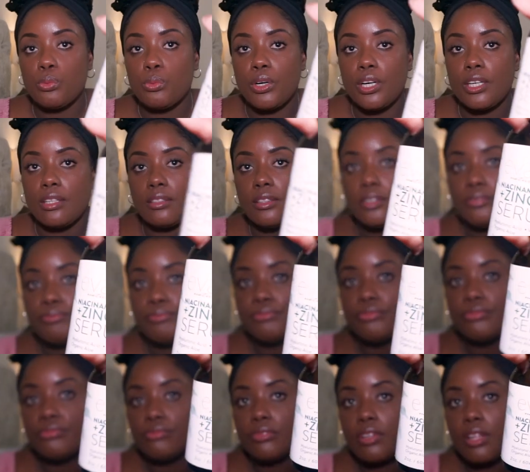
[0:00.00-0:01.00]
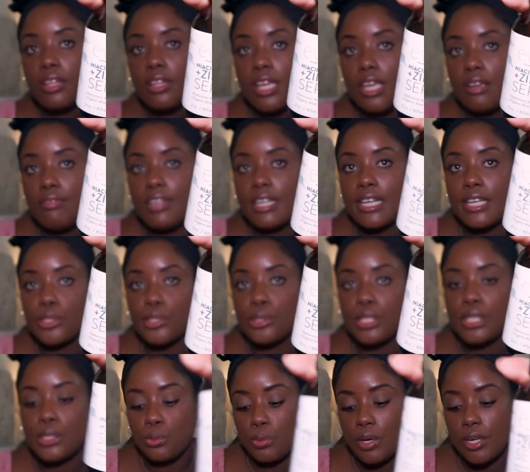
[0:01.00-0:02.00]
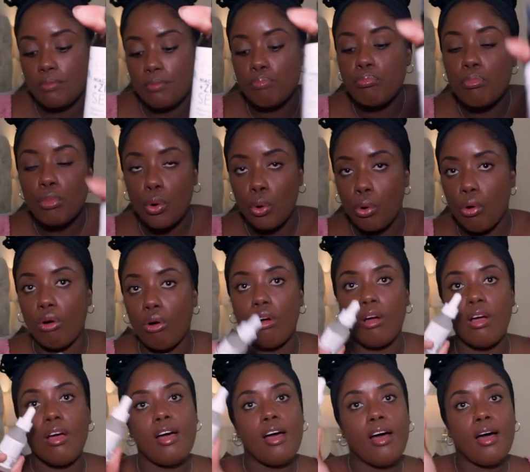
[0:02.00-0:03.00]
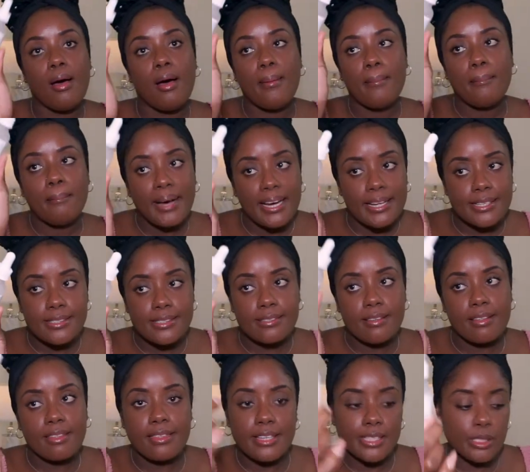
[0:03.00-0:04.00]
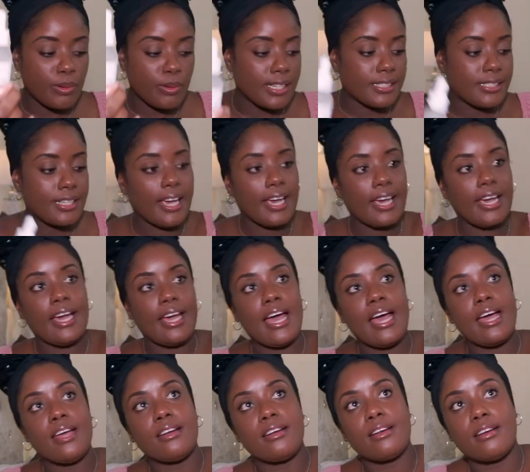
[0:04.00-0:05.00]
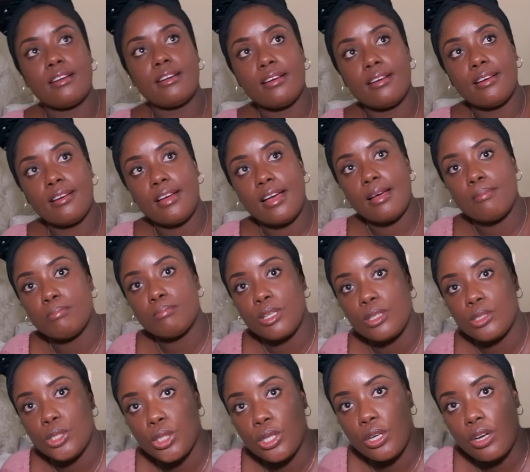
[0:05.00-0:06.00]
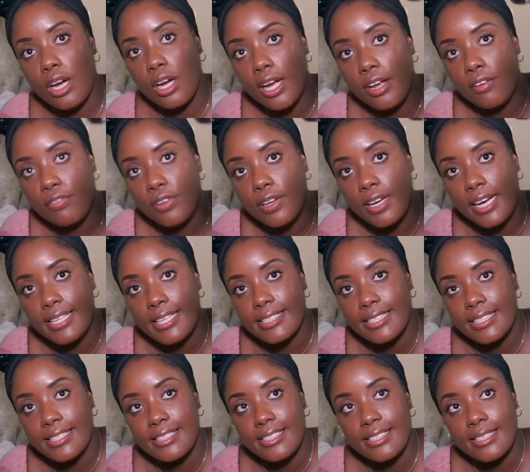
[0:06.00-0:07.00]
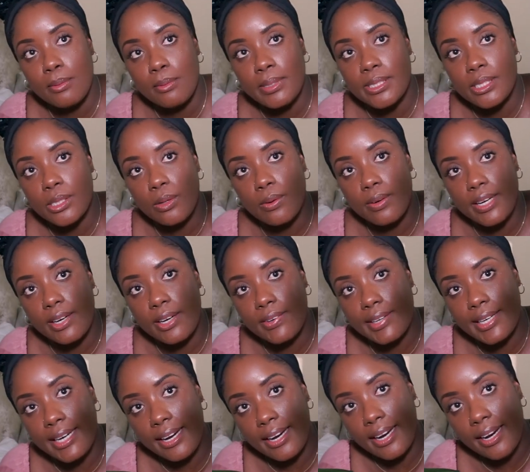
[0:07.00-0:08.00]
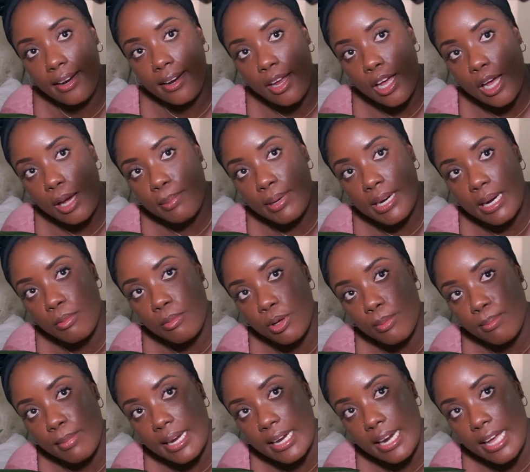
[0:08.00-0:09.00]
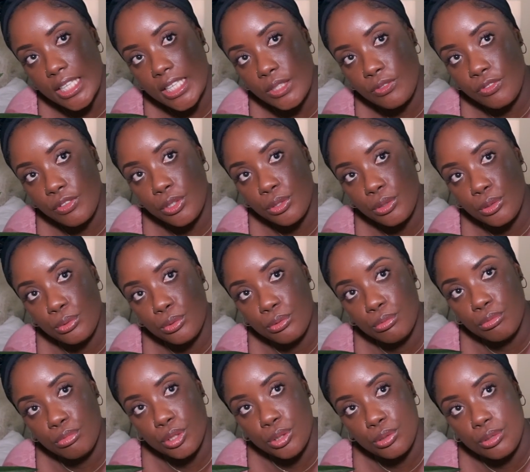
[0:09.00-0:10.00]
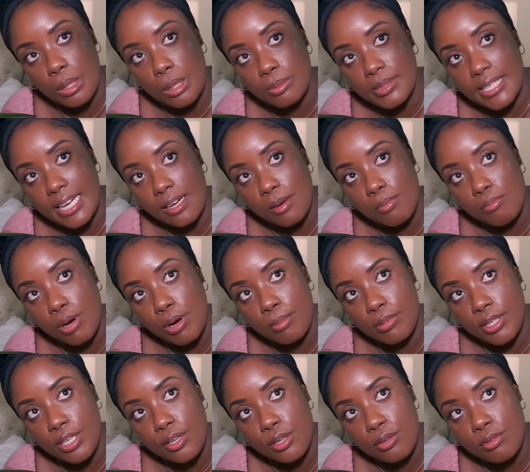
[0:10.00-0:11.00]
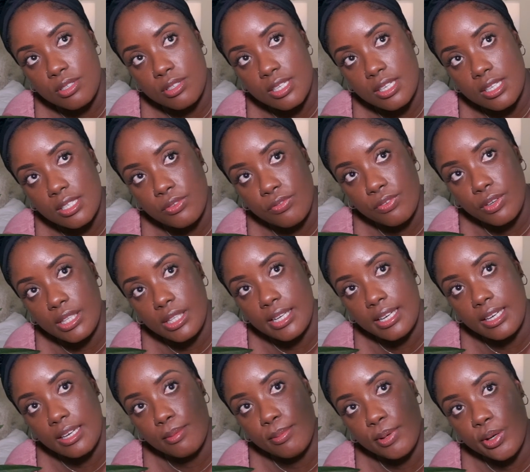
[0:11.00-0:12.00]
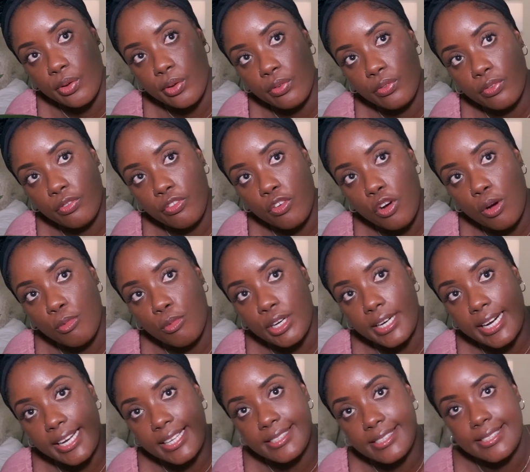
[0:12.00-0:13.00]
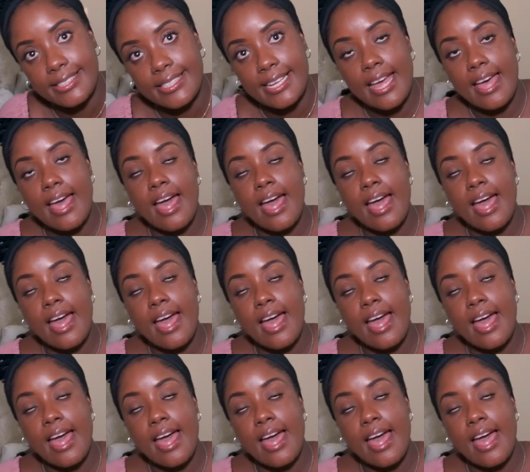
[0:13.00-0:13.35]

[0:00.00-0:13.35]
one the Eva Naturals one more. But this one is here and uh, I'm not sure if you guys can see what's going on here, but I'm on my last few drops. I can probably use this for like about four more nights